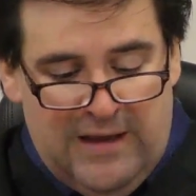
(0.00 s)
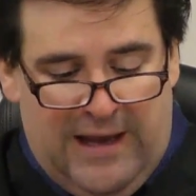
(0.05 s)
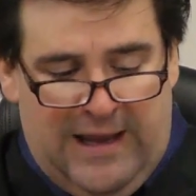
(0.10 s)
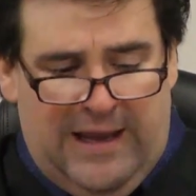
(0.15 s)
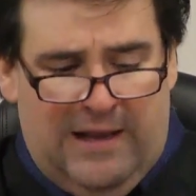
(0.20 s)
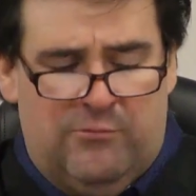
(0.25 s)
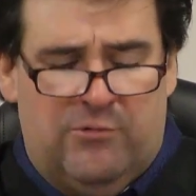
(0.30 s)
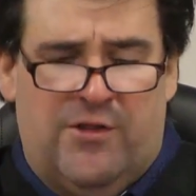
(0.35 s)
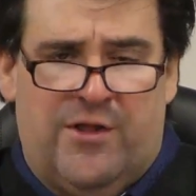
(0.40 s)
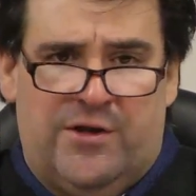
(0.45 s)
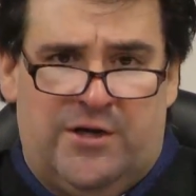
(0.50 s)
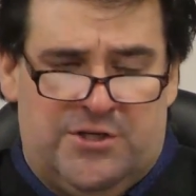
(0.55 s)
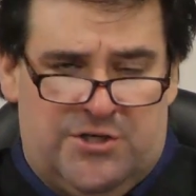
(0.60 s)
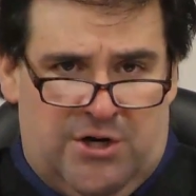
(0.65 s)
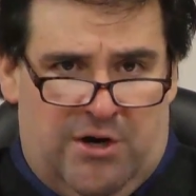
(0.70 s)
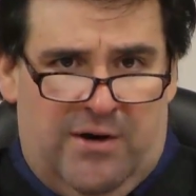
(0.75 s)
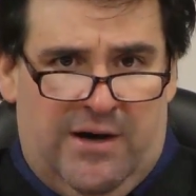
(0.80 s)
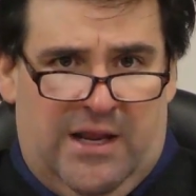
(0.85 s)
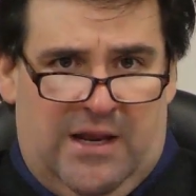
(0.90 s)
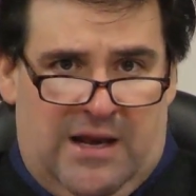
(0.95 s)
And with an
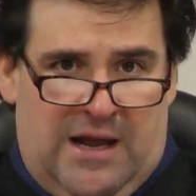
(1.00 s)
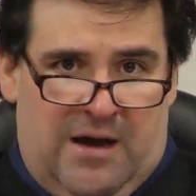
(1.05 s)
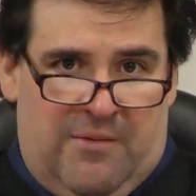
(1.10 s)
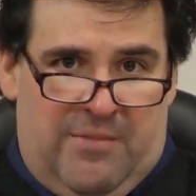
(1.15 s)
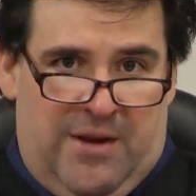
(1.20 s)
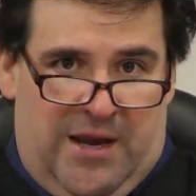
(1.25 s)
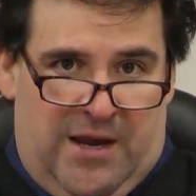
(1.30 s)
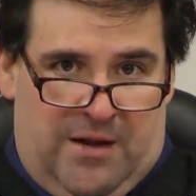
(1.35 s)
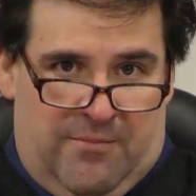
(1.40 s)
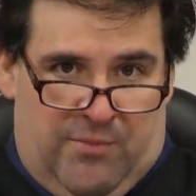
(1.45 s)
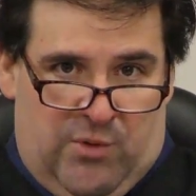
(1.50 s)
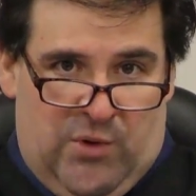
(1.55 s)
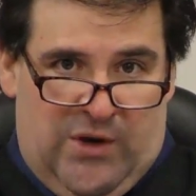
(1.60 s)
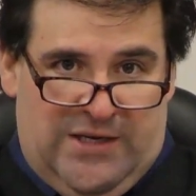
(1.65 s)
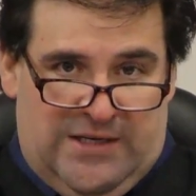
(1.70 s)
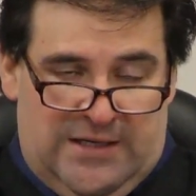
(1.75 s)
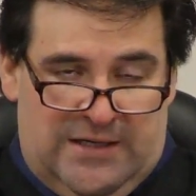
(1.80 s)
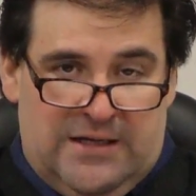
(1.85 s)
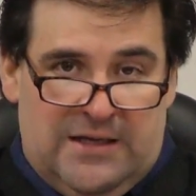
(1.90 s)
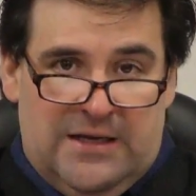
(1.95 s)
attorney now being
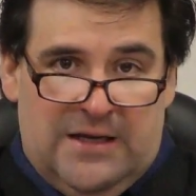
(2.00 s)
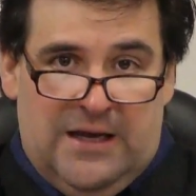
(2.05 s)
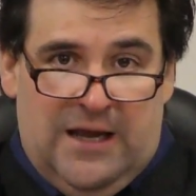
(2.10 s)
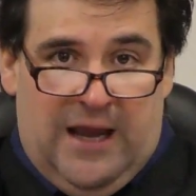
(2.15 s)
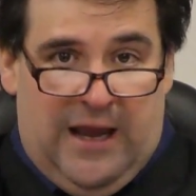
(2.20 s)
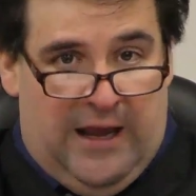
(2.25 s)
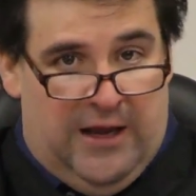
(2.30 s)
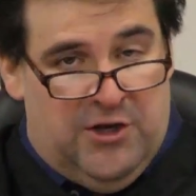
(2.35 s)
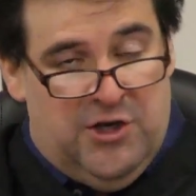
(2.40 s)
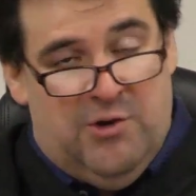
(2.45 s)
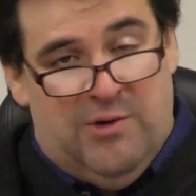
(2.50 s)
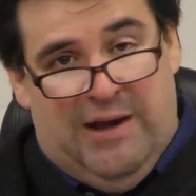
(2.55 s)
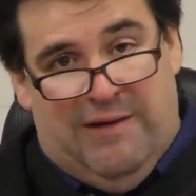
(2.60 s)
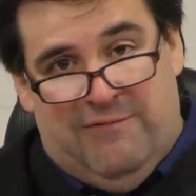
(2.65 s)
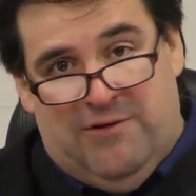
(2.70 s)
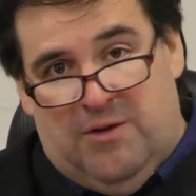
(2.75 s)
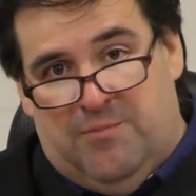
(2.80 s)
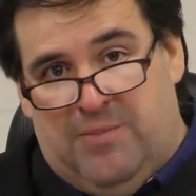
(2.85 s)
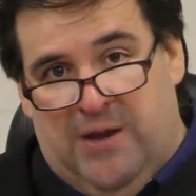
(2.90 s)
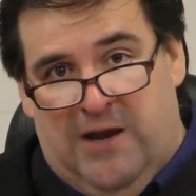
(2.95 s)
appointed and you
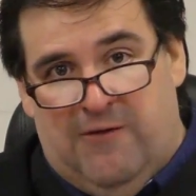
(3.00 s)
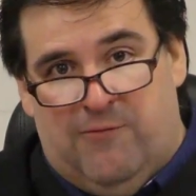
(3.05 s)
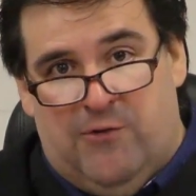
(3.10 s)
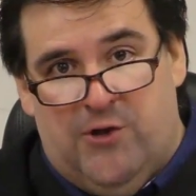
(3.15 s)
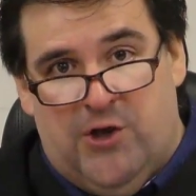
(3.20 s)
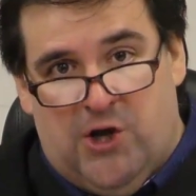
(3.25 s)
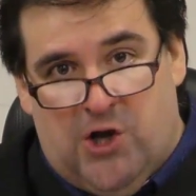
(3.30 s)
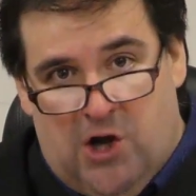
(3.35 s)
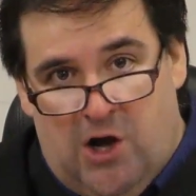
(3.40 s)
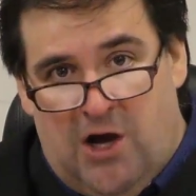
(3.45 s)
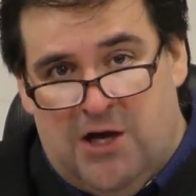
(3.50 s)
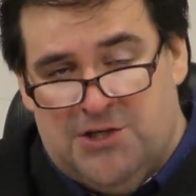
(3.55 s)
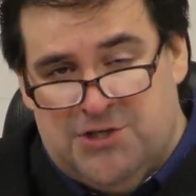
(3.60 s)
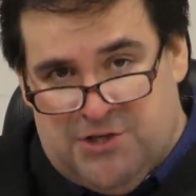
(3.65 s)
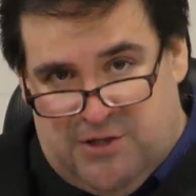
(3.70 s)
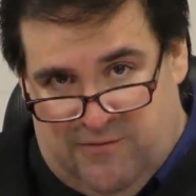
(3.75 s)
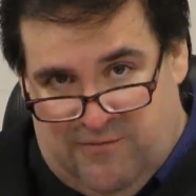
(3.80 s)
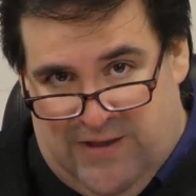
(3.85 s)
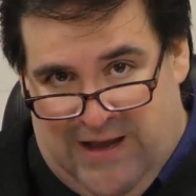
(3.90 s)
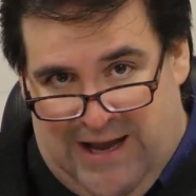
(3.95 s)
having to pay for the
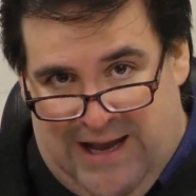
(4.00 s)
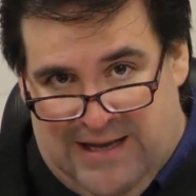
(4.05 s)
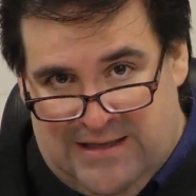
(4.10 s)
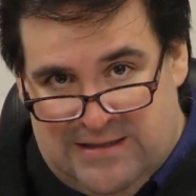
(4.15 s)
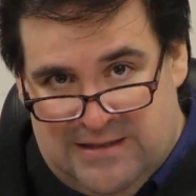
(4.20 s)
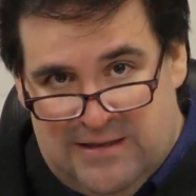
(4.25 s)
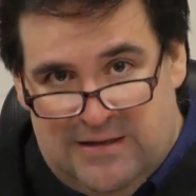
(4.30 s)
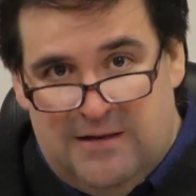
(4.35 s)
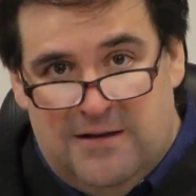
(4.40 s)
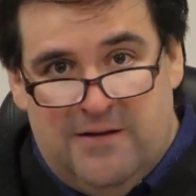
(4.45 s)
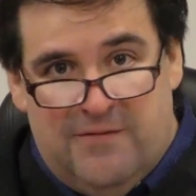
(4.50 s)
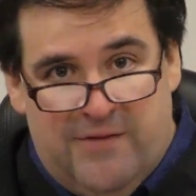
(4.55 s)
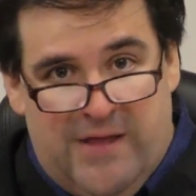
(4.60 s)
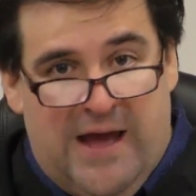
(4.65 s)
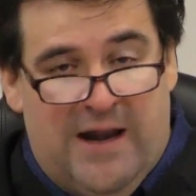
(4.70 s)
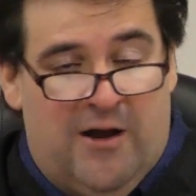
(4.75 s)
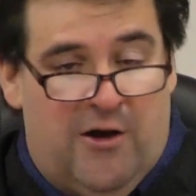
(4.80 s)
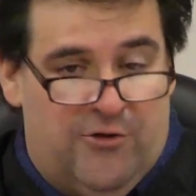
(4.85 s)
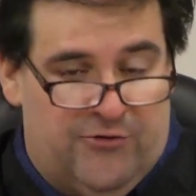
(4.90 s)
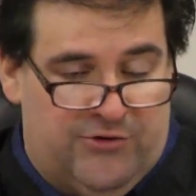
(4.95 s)
cost of that,
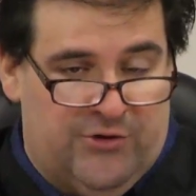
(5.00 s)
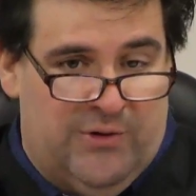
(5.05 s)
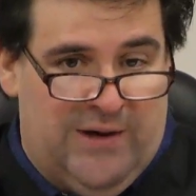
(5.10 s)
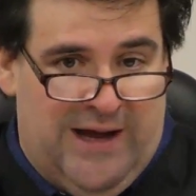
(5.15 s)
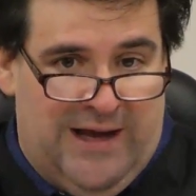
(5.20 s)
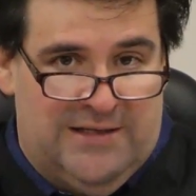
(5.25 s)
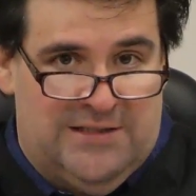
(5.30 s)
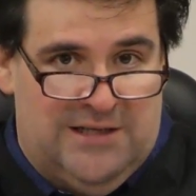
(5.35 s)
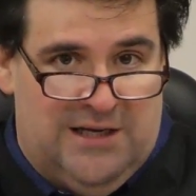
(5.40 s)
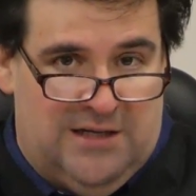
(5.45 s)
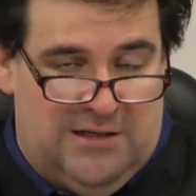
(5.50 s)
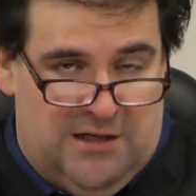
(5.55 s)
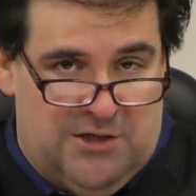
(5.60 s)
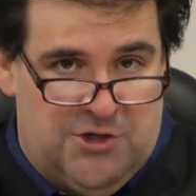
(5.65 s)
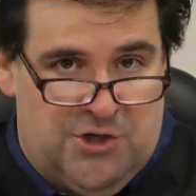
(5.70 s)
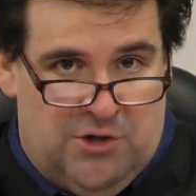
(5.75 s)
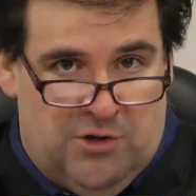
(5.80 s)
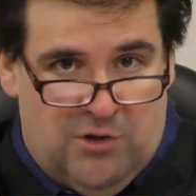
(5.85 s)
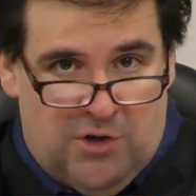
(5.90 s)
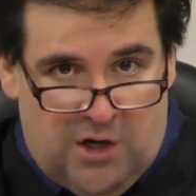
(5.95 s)
that also adds the
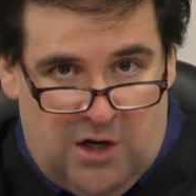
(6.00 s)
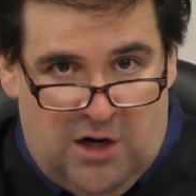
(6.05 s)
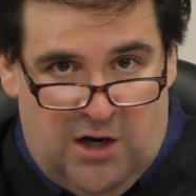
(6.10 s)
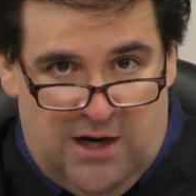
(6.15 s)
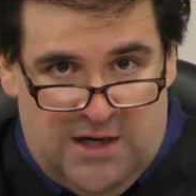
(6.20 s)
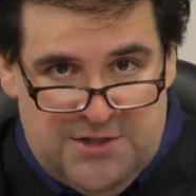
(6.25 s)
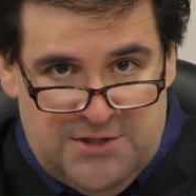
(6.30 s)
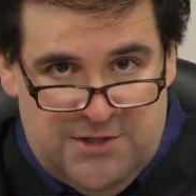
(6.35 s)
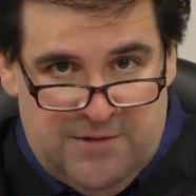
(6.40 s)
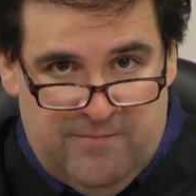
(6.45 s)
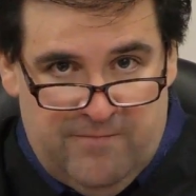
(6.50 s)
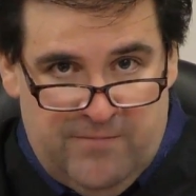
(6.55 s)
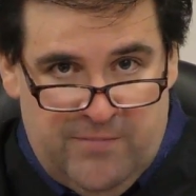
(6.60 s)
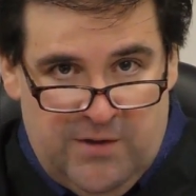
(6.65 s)
additional cost.